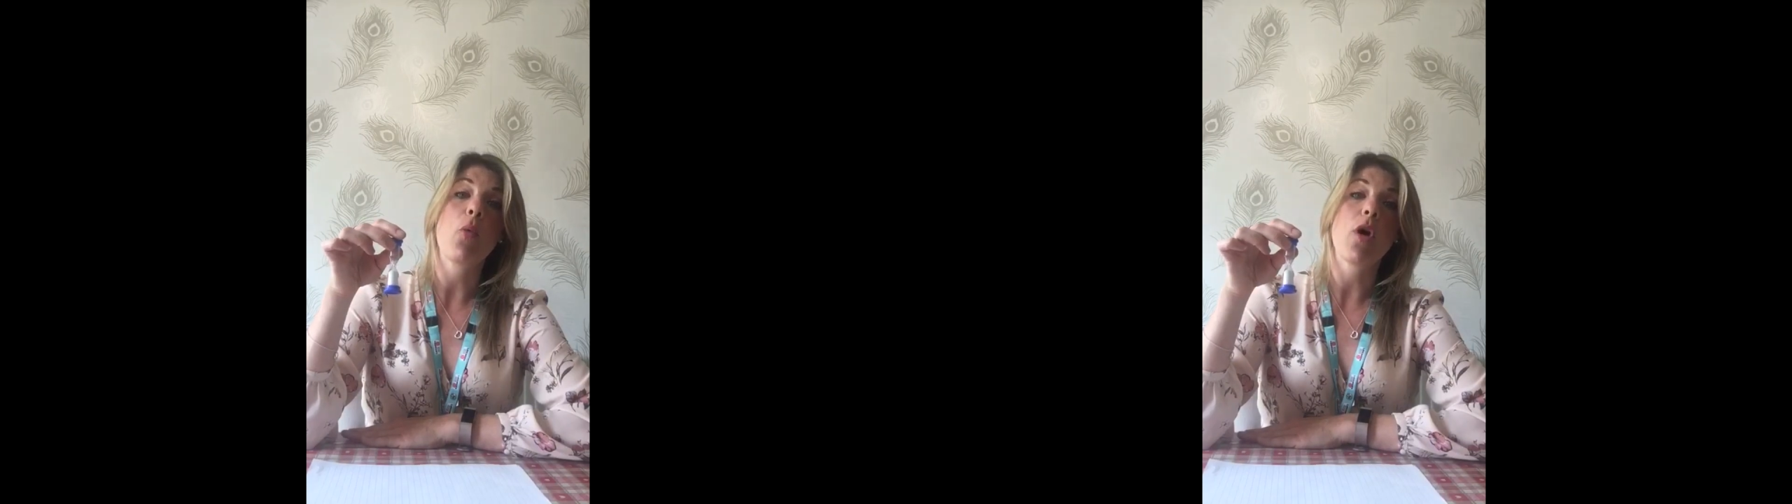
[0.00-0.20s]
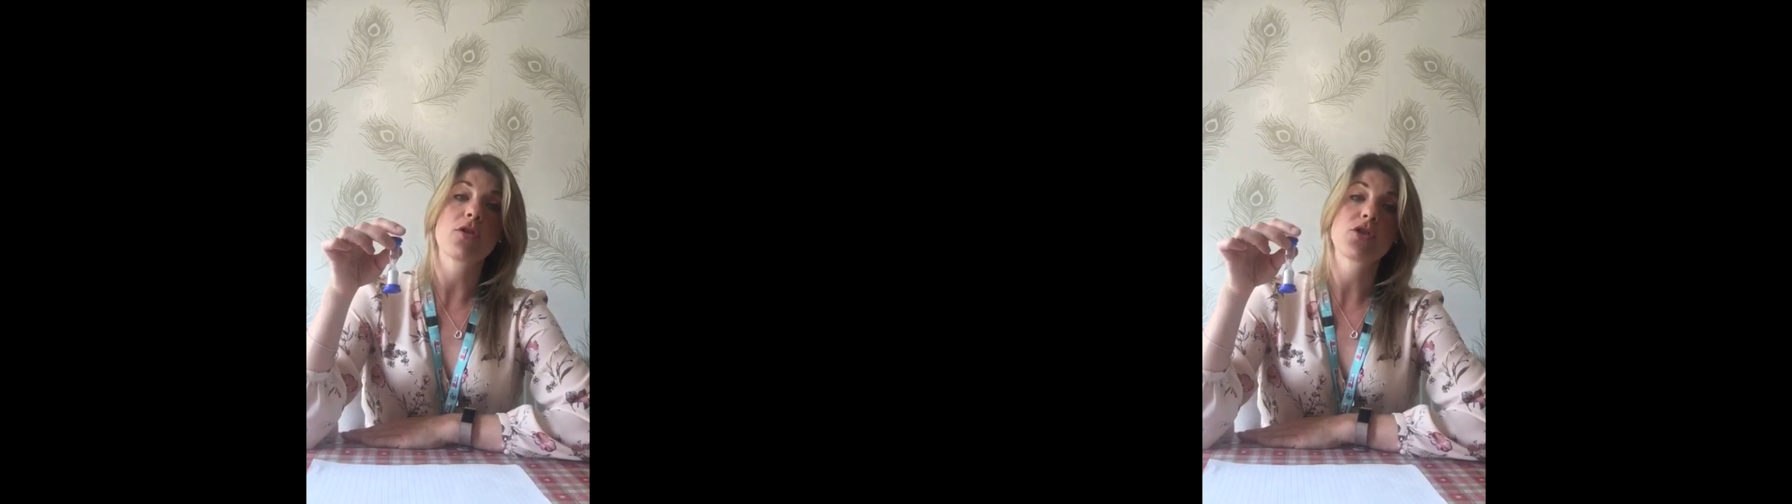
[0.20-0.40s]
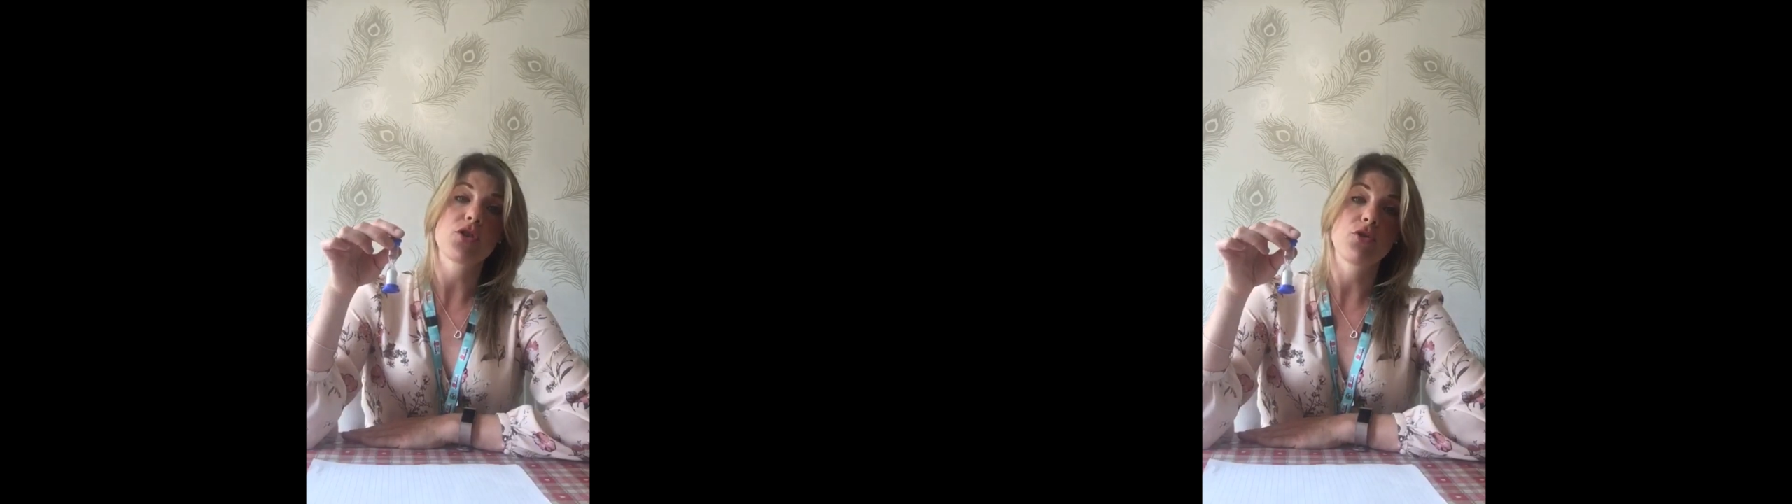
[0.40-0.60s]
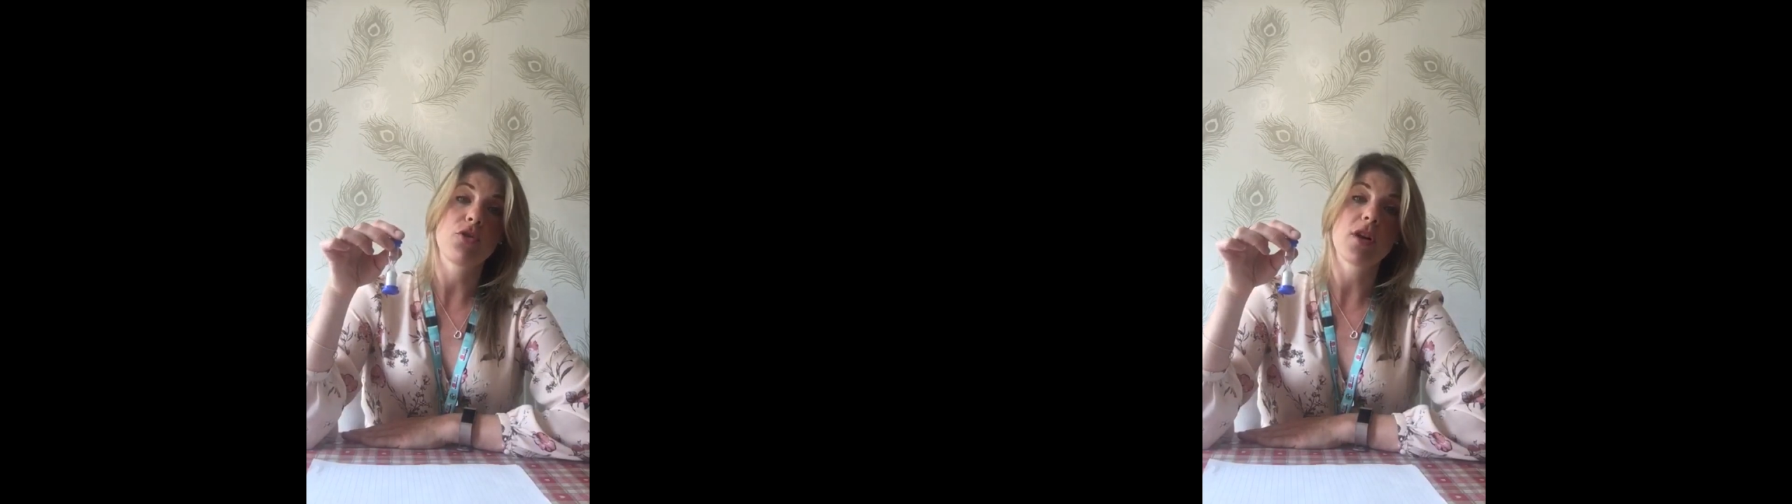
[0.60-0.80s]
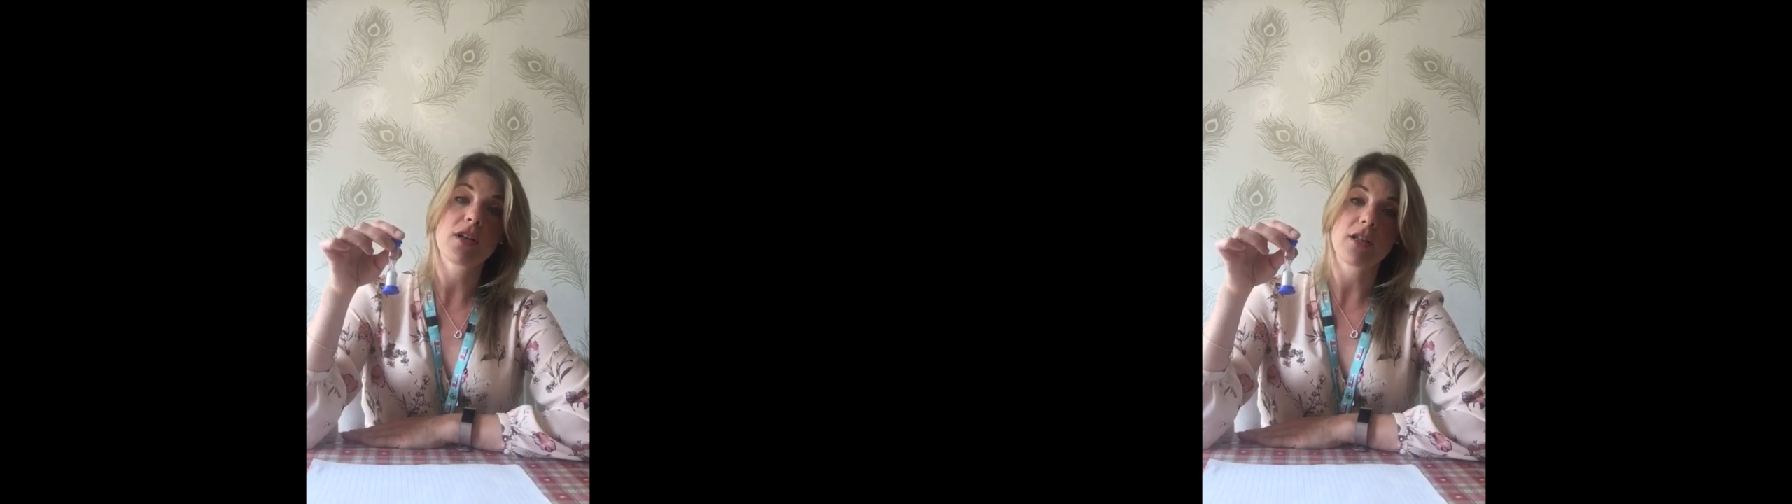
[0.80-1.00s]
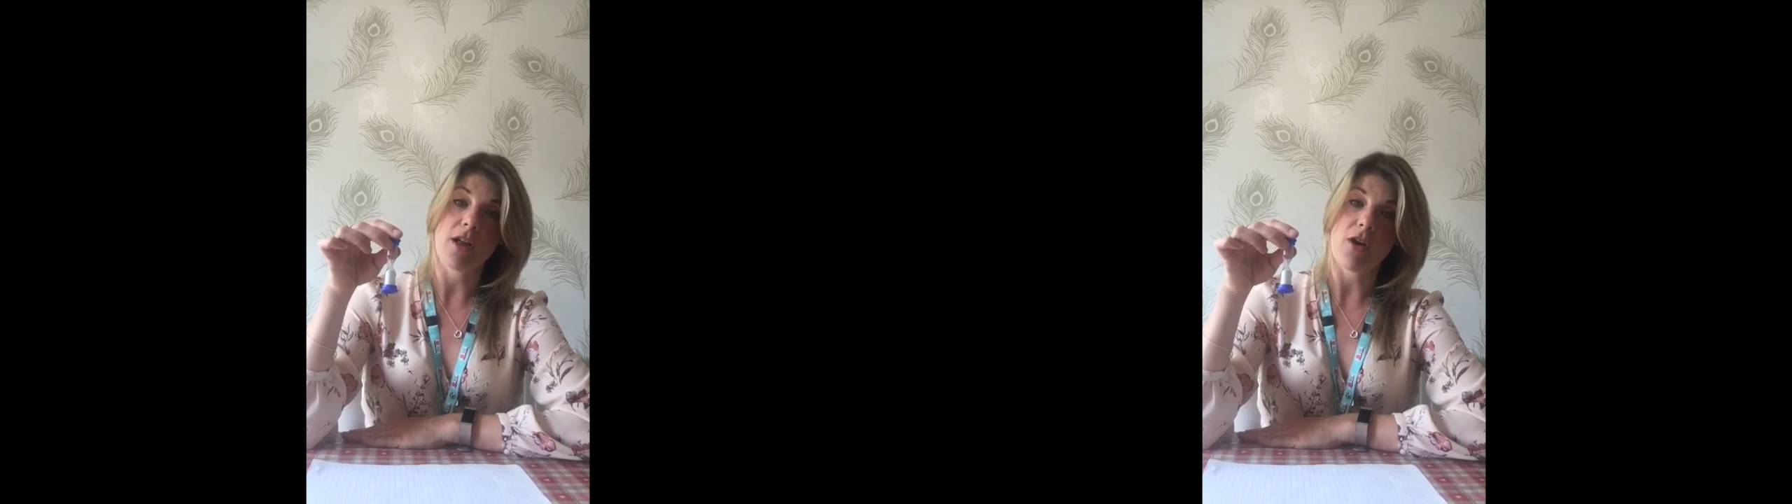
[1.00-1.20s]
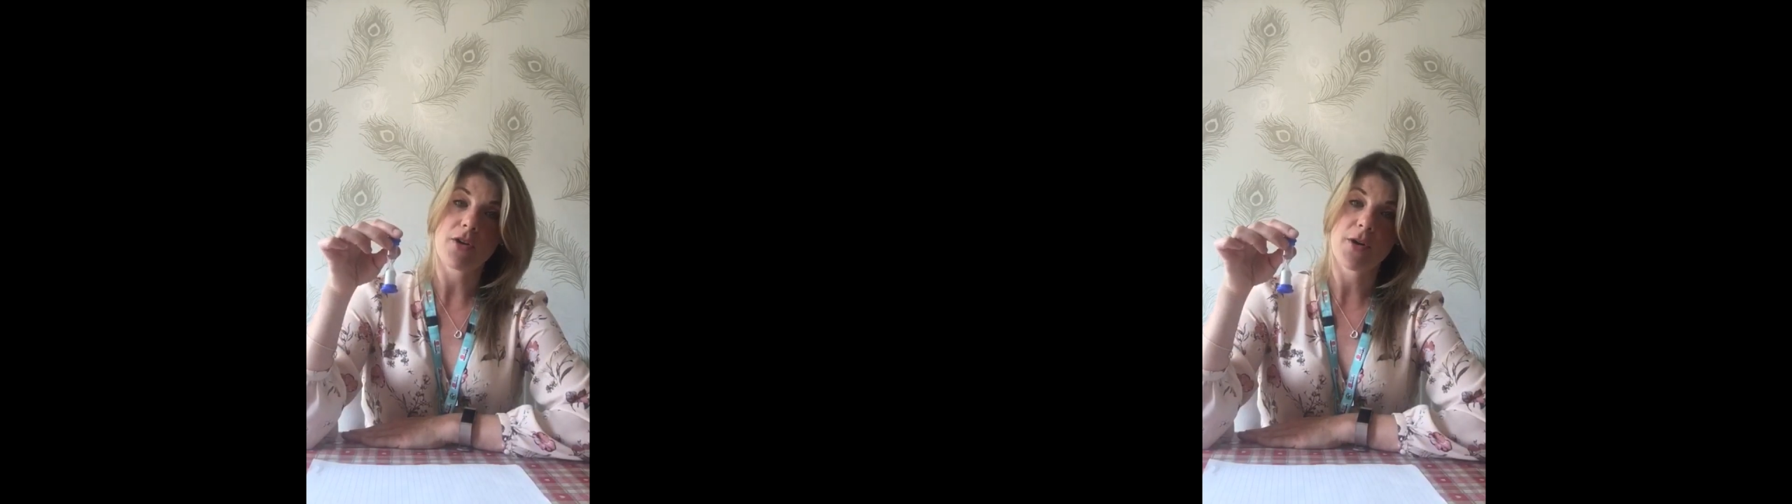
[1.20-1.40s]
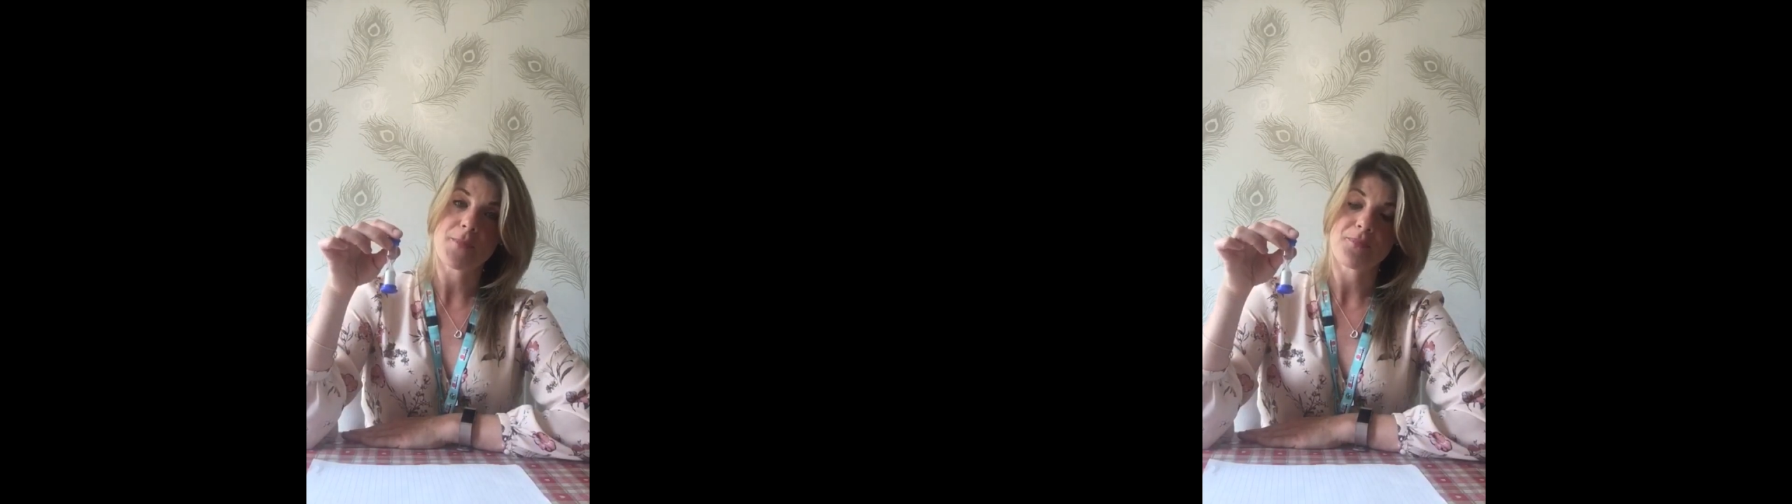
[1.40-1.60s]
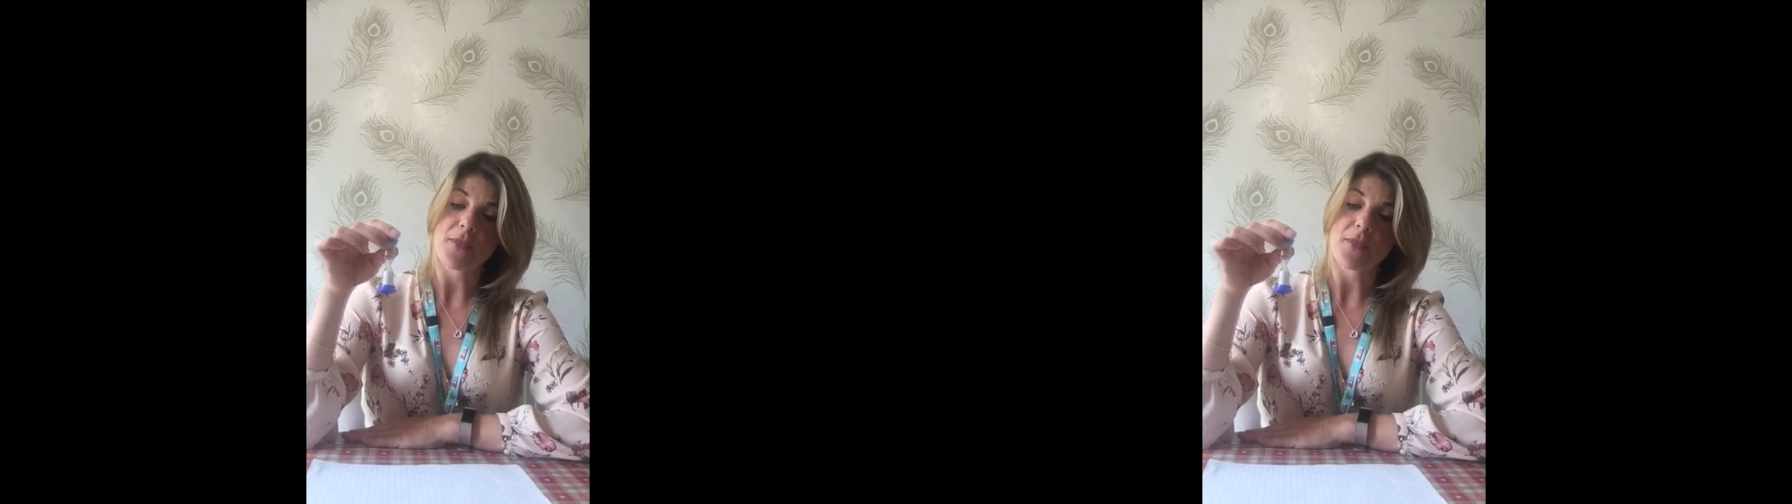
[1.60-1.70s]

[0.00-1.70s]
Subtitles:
watch or a clock.